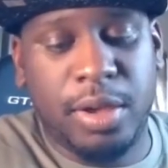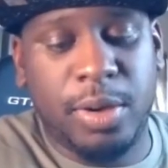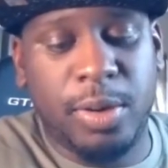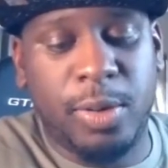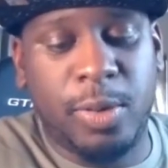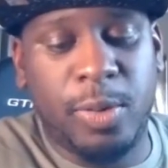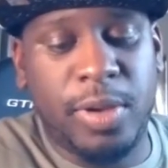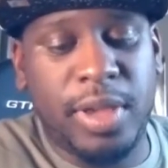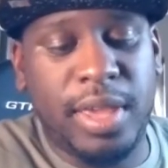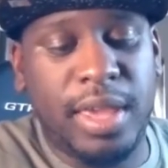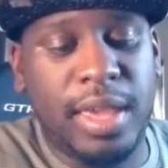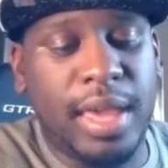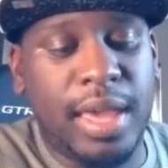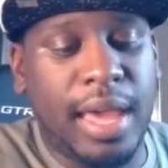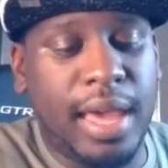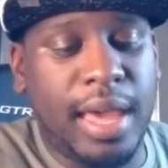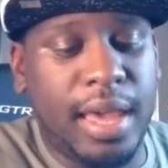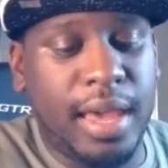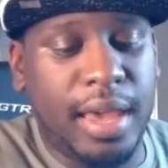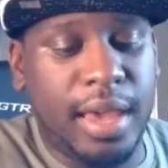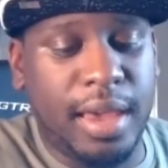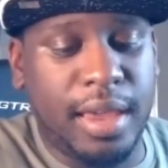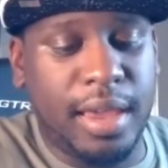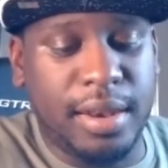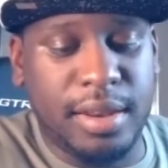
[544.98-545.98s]
we
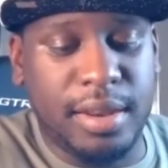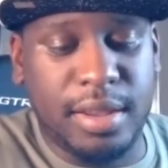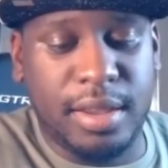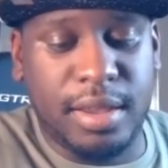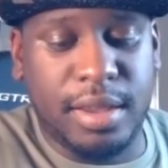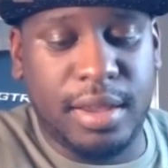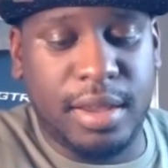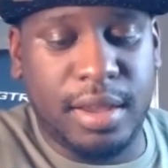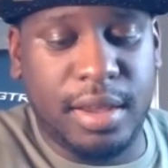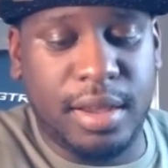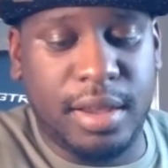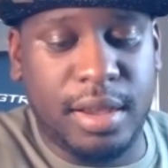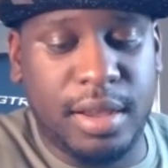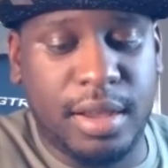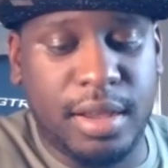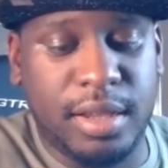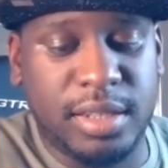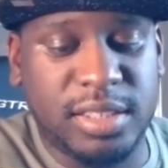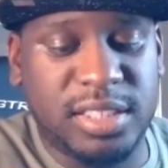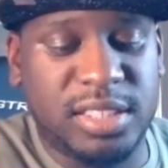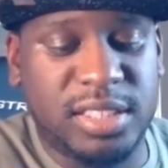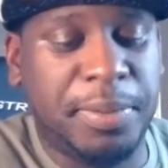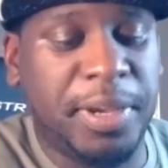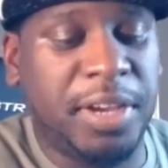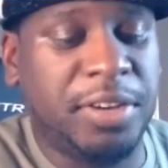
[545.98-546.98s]
had
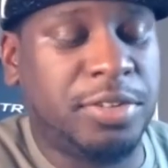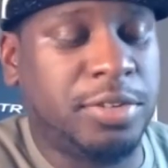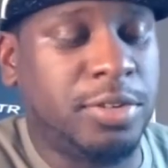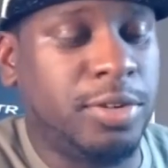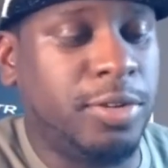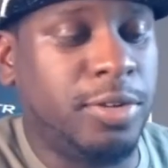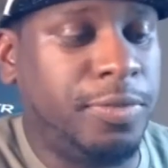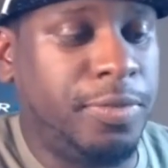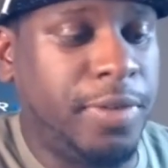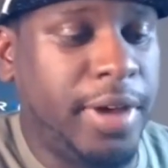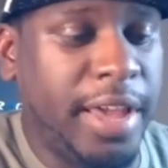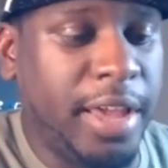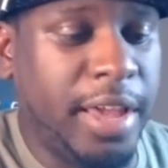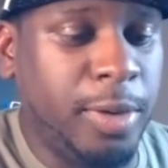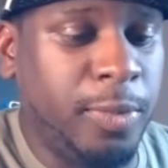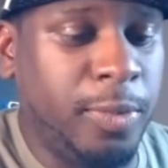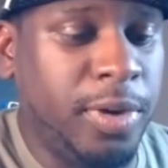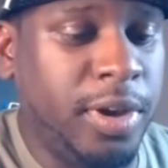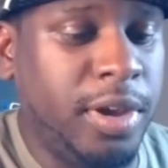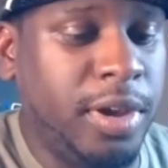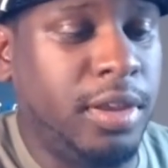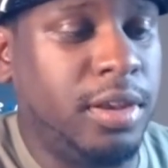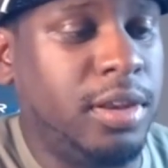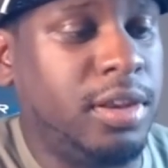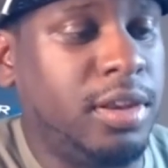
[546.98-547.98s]
a special fight
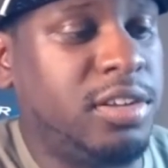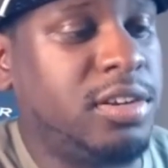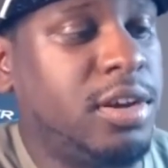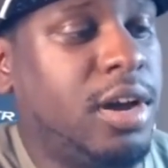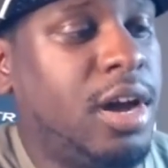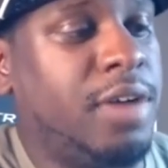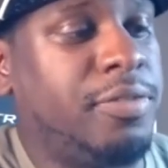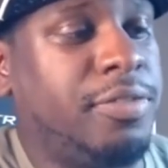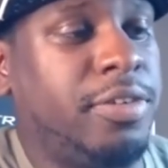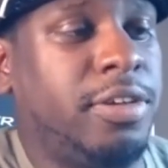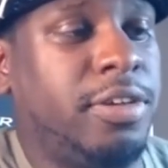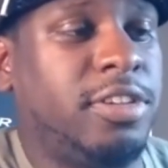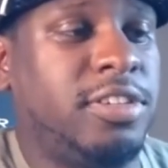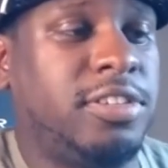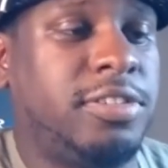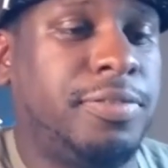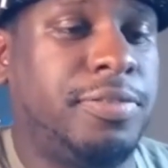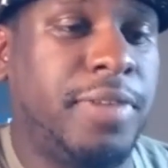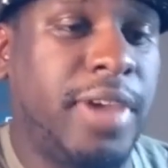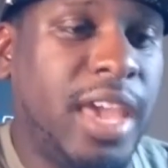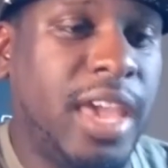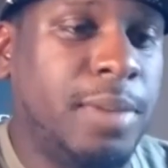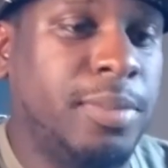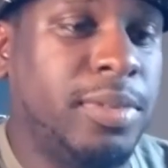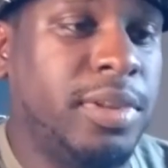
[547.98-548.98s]
where the Chavez
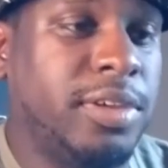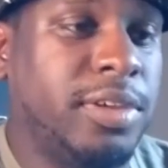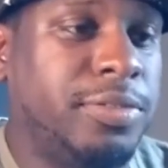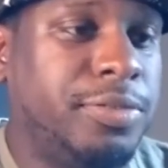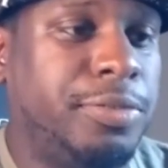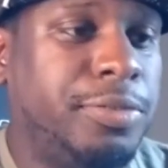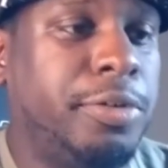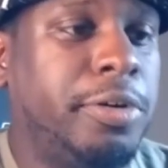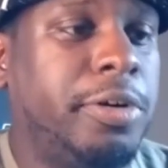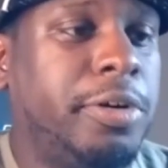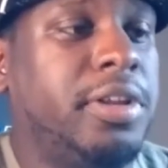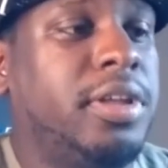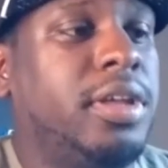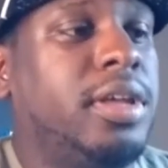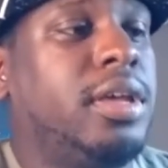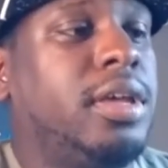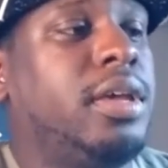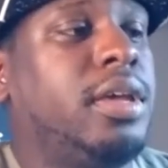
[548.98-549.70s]
family fought.